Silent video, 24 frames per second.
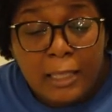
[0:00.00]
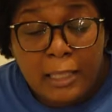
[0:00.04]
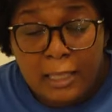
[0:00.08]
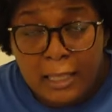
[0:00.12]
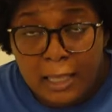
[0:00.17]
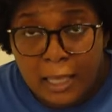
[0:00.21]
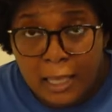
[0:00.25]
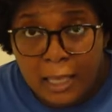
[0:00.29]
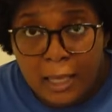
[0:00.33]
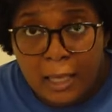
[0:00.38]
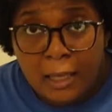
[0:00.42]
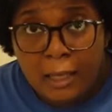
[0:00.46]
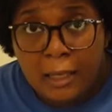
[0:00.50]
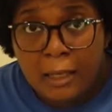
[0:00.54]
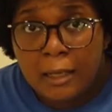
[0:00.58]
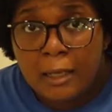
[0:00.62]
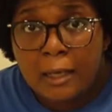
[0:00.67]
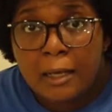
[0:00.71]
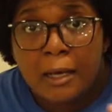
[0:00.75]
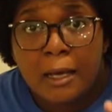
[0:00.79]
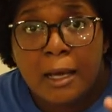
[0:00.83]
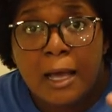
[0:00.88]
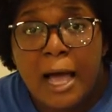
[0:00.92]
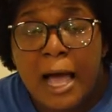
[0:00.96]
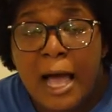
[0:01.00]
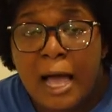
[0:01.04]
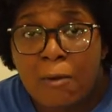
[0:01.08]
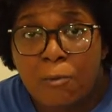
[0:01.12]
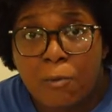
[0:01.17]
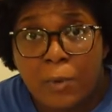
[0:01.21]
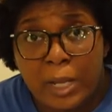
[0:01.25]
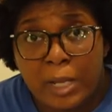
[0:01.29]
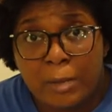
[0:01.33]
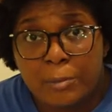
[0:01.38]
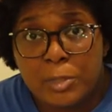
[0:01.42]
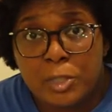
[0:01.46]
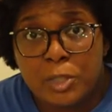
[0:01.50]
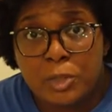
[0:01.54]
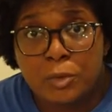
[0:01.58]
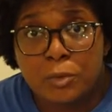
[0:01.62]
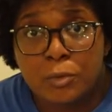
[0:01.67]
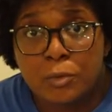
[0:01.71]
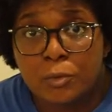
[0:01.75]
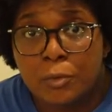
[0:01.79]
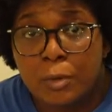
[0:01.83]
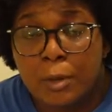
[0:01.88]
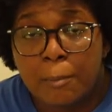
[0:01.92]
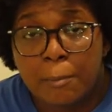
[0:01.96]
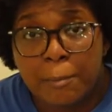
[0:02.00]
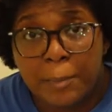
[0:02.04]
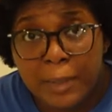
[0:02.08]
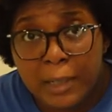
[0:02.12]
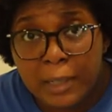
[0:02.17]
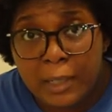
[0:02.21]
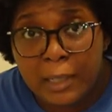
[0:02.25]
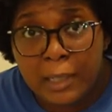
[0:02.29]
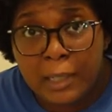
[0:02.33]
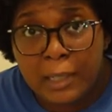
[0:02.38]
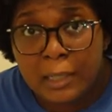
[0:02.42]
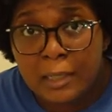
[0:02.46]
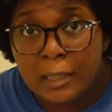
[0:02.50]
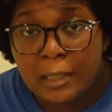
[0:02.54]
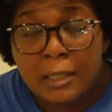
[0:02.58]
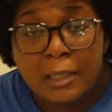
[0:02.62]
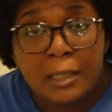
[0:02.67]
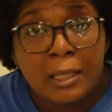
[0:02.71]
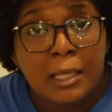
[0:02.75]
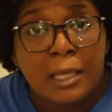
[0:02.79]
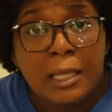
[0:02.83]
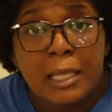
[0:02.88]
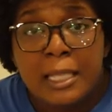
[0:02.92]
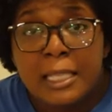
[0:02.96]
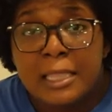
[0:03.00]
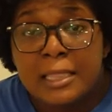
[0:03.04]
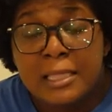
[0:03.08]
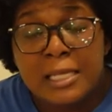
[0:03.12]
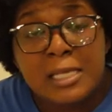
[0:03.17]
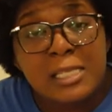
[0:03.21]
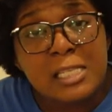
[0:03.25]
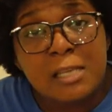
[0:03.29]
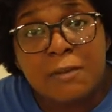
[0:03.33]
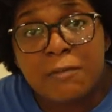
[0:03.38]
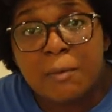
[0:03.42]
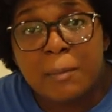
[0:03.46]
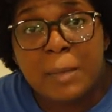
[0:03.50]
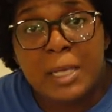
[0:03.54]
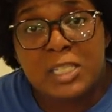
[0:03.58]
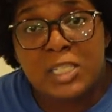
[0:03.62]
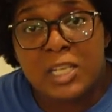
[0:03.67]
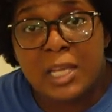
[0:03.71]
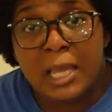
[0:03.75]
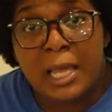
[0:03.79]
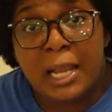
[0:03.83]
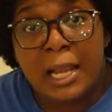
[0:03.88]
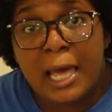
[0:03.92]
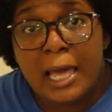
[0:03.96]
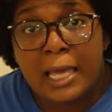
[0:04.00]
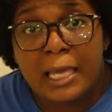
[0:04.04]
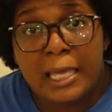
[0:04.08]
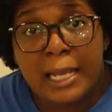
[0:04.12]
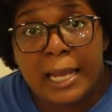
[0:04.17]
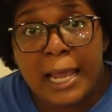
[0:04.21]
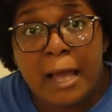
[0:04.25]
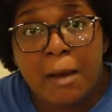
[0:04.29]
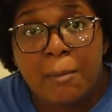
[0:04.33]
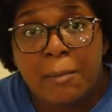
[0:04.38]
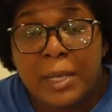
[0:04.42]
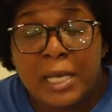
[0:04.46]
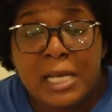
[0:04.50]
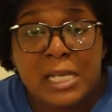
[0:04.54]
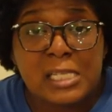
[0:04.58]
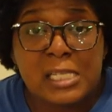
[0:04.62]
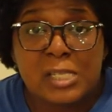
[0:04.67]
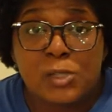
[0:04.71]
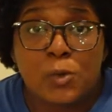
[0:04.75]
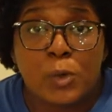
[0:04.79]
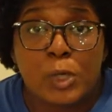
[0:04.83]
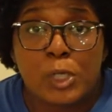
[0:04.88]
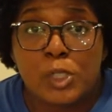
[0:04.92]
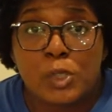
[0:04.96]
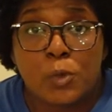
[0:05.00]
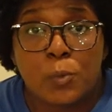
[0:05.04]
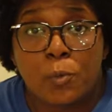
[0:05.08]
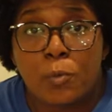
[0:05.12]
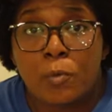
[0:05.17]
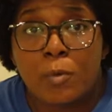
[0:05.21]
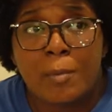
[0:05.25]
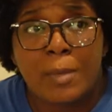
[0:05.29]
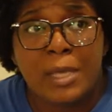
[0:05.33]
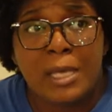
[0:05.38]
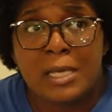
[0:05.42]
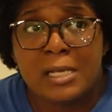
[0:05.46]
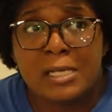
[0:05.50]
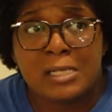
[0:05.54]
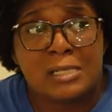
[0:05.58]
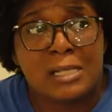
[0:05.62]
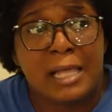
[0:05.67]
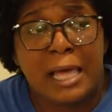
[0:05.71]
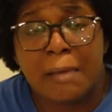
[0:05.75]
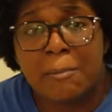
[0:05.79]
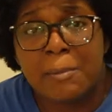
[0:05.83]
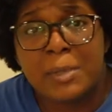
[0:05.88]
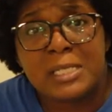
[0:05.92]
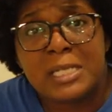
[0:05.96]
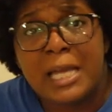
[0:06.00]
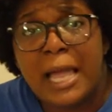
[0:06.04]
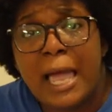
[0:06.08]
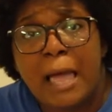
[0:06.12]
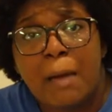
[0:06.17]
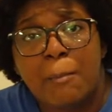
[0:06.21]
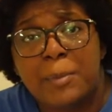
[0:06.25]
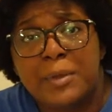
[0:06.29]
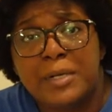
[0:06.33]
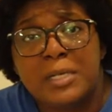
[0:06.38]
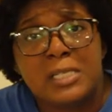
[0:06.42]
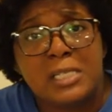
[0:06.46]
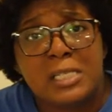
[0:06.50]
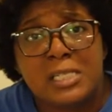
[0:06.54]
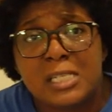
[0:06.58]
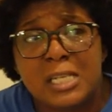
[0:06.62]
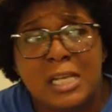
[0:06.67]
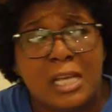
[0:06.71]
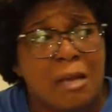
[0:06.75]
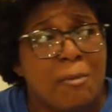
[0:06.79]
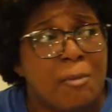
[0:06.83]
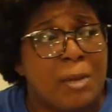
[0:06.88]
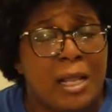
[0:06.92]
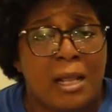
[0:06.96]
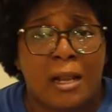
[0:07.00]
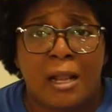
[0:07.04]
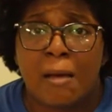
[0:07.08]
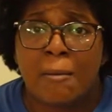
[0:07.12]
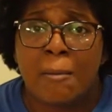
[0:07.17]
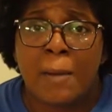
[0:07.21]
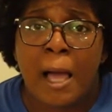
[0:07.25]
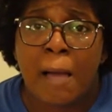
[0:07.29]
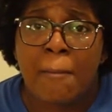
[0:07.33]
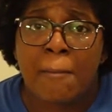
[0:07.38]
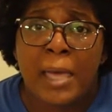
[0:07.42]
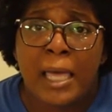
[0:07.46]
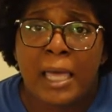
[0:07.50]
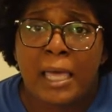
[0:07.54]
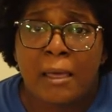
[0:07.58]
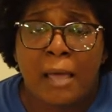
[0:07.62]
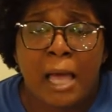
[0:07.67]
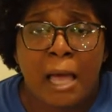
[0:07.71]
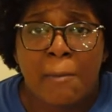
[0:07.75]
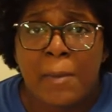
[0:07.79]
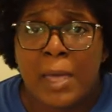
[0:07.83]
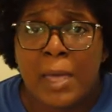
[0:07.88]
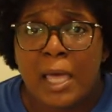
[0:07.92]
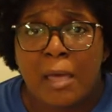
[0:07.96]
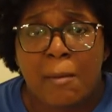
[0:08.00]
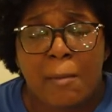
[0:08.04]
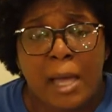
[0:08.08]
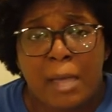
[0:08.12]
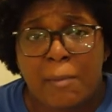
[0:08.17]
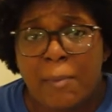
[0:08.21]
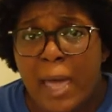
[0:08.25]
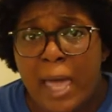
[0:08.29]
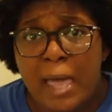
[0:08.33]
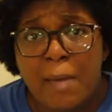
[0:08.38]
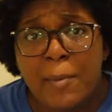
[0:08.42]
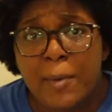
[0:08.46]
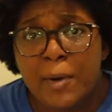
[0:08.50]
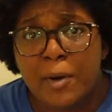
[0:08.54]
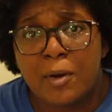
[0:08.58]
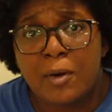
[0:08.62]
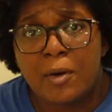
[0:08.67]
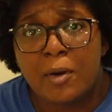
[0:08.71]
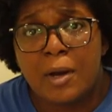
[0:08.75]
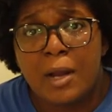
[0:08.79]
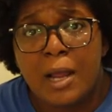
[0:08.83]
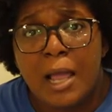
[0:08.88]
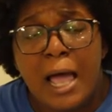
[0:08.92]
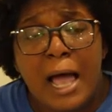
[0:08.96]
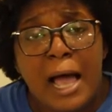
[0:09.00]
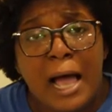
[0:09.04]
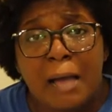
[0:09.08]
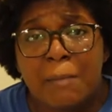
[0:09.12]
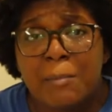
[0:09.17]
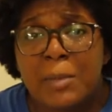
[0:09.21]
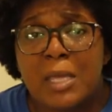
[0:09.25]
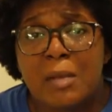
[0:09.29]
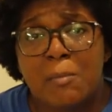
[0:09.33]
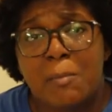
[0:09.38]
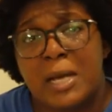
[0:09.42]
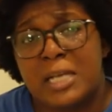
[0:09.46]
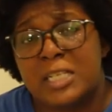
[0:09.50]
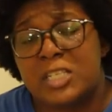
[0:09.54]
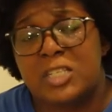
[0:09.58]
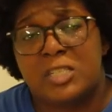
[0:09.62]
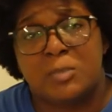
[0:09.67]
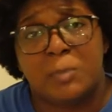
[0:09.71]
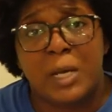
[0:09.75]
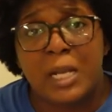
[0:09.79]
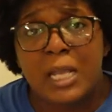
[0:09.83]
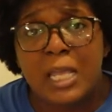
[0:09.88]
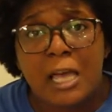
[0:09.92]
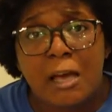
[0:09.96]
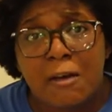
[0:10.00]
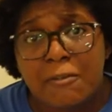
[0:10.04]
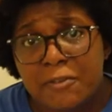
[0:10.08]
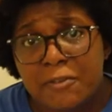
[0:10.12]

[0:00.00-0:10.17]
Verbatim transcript: yeah, I raped you, but this information cannot get out because it's going to ruin me. Cause like, bitch, I got books and shit coming out. I'm, I'm making, I'm making my paper. I'm getting my shmoney out